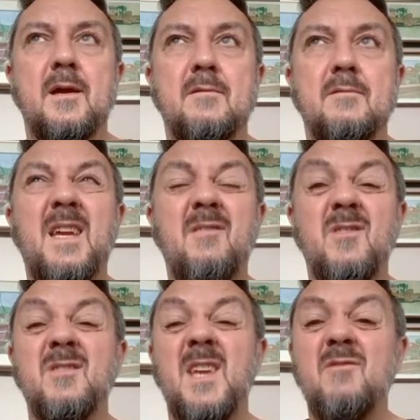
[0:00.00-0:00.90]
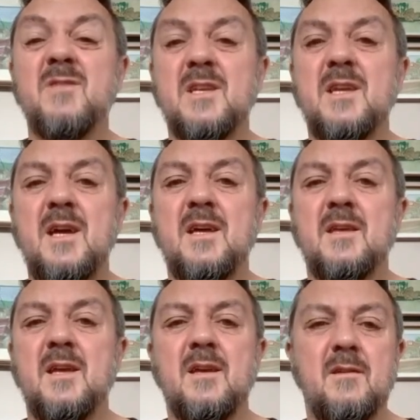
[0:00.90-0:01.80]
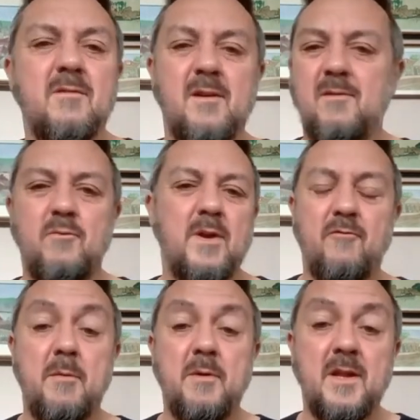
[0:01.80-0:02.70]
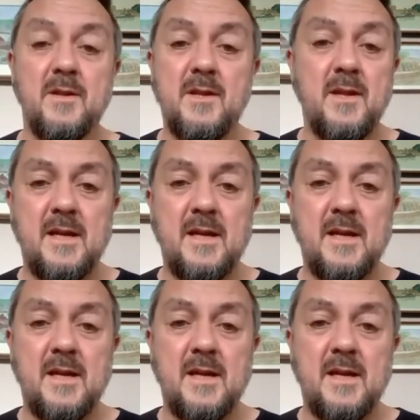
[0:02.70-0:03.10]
Even today, I think. And whenever I'm in London,